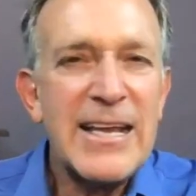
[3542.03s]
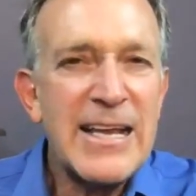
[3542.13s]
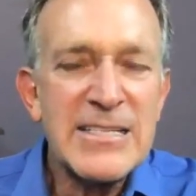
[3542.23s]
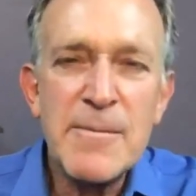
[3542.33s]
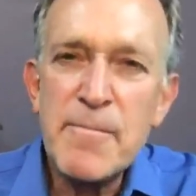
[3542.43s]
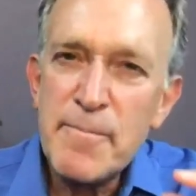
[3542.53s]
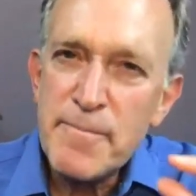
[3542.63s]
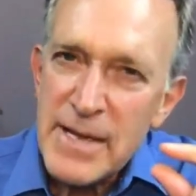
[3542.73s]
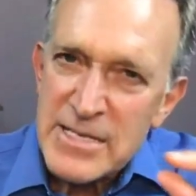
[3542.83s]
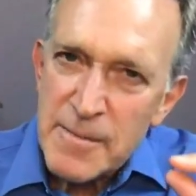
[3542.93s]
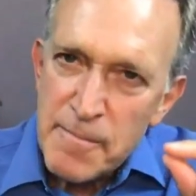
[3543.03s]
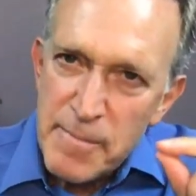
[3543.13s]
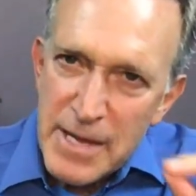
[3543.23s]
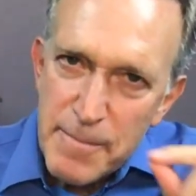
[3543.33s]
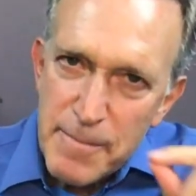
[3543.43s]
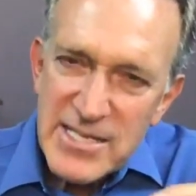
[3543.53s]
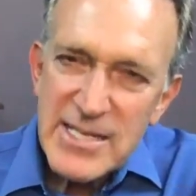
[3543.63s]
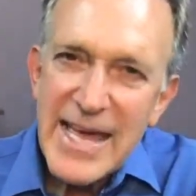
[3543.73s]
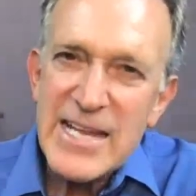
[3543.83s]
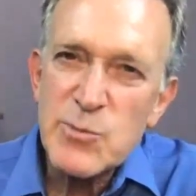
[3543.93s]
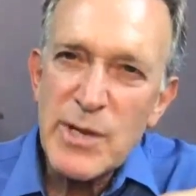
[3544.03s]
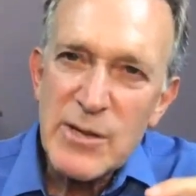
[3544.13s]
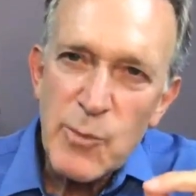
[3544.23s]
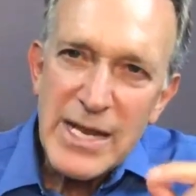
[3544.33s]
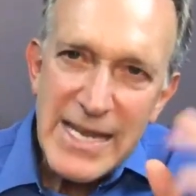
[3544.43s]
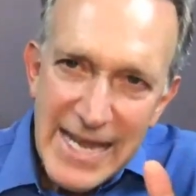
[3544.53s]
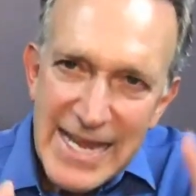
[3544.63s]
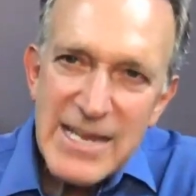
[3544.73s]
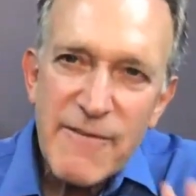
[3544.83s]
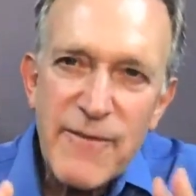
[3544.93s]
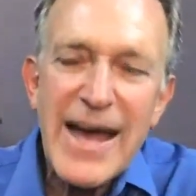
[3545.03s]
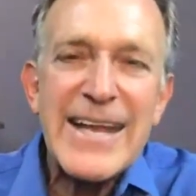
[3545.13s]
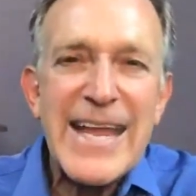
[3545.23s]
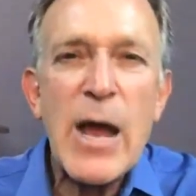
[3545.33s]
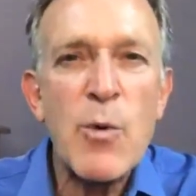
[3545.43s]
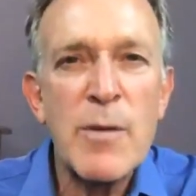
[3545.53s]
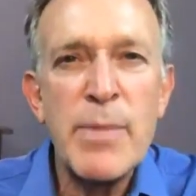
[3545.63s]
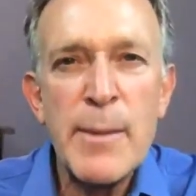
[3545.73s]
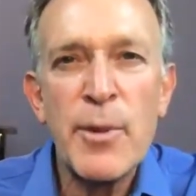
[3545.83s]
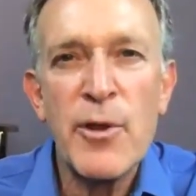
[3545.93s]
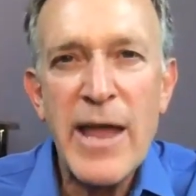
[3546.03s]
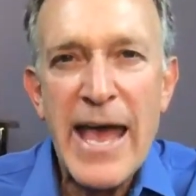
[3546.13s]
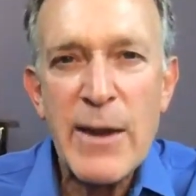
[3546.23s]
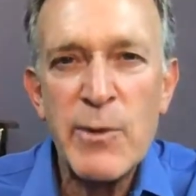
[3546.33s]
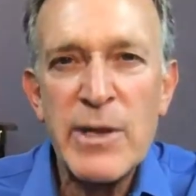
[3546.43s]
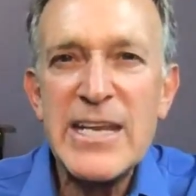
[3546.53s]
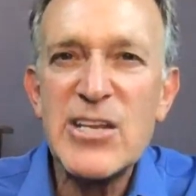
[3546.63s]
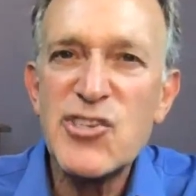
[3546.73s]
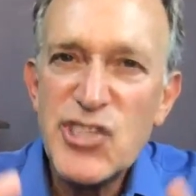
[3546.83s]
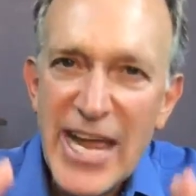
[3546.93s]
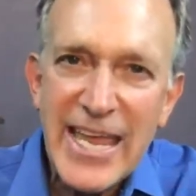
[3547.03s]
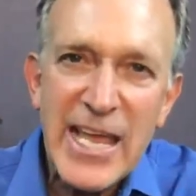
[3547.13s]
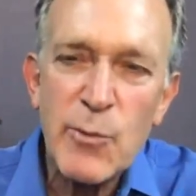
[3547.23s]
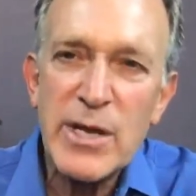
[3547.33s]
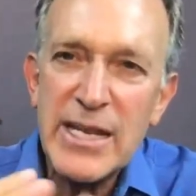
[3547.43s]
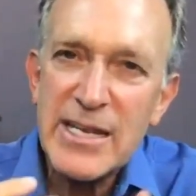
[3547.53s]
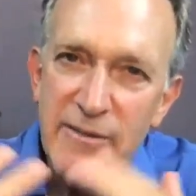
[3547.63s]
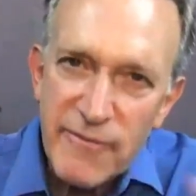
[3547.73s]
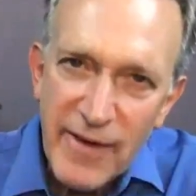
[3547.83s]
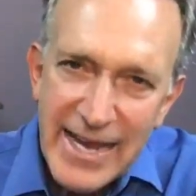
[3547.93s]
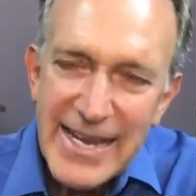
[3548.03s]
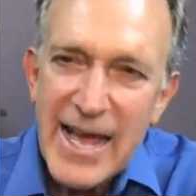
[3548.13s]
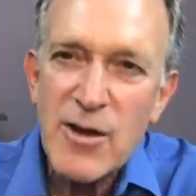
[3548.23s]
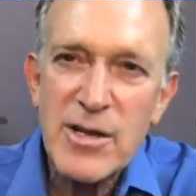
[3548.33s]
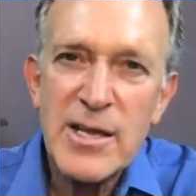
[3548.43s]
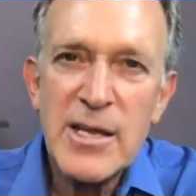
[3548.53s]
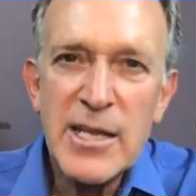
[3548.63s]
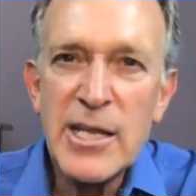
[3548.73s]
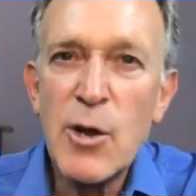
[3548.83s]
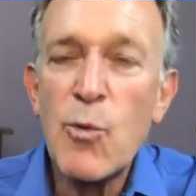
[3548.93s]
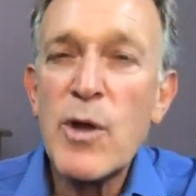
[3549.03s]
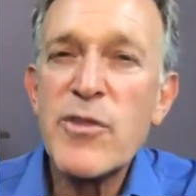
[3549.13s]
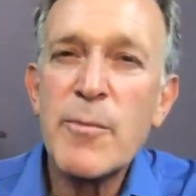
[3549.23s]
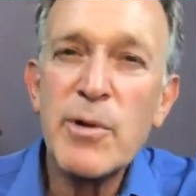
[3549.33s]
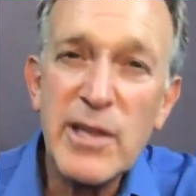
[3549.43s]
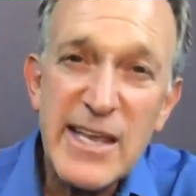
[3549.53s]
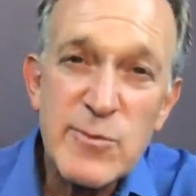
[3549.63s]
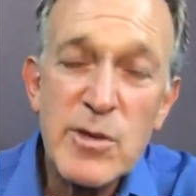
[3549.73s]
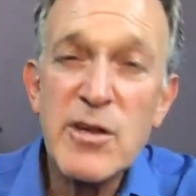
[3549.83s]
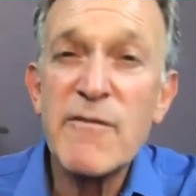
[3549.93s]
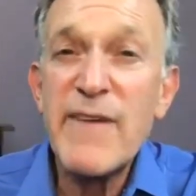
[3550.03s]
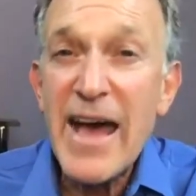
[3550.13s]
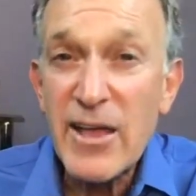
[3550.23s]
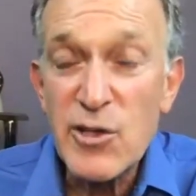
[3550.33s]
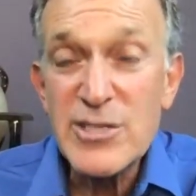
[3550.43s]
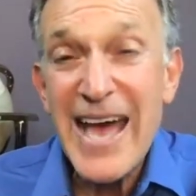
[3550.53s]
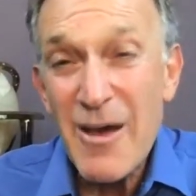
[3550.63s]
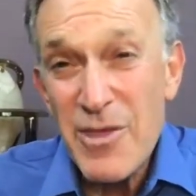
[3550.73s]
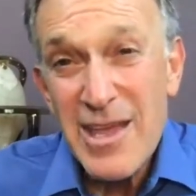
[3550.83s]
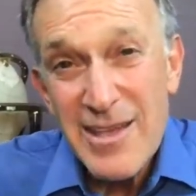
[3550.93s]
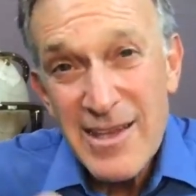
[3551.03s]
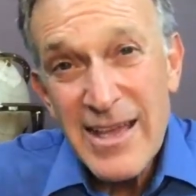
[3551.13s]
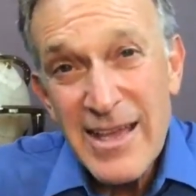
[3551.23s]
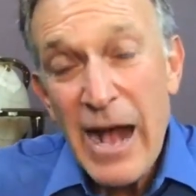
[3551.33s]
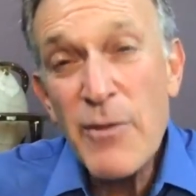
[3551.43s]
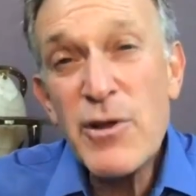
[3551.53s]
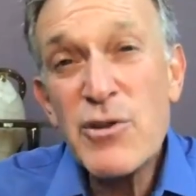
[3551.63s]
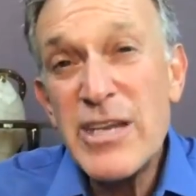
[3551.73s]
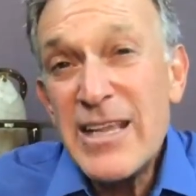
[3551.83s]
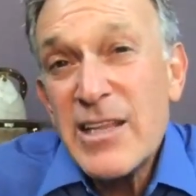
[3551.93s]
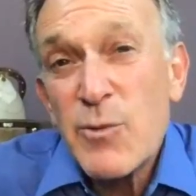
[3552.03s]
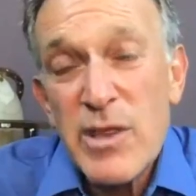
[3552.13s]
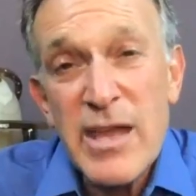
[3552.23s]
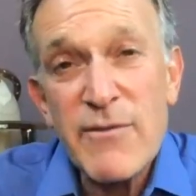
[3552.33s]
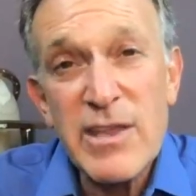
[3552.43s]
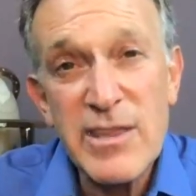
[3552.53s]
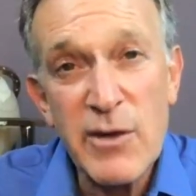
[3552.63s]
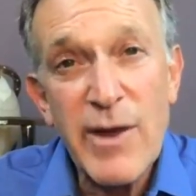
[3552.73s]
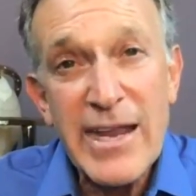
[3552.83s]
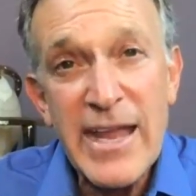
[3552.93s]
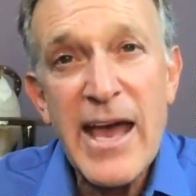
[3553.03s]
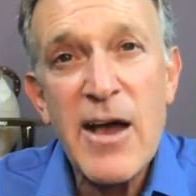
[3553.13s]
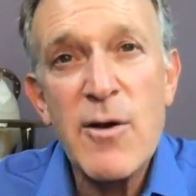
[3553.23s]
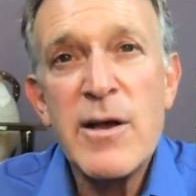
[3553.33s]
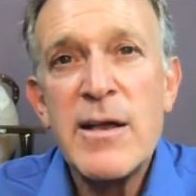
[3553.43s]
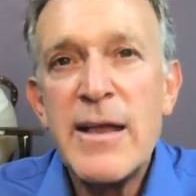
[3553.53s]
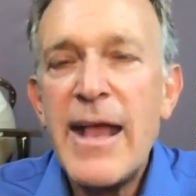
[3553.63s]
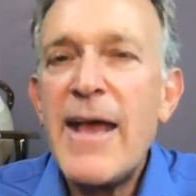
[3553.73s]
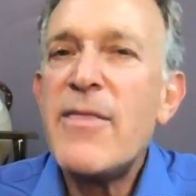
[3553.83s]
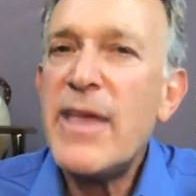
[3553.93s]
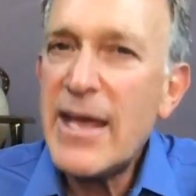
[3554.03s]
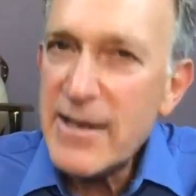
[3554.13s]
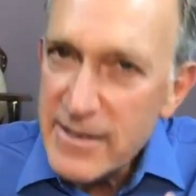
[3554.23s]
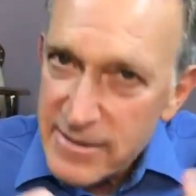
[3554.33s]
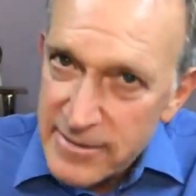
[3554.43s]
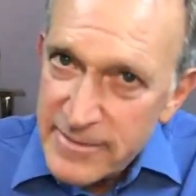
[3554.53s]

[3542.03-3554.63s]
is a is a big piece of that is we we need to find out where people are at. We need to check in. We need to find out you know what their beliefs, what their values, how they how they're dealing with everything right now, and then